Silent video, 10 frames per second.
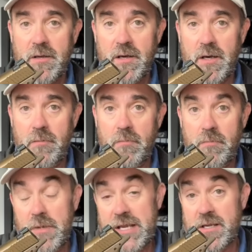um,
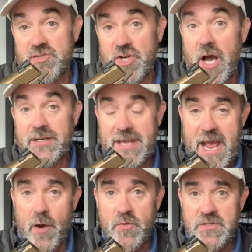make a shot
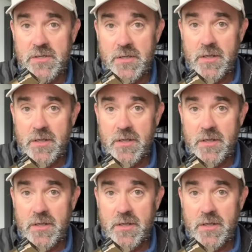count.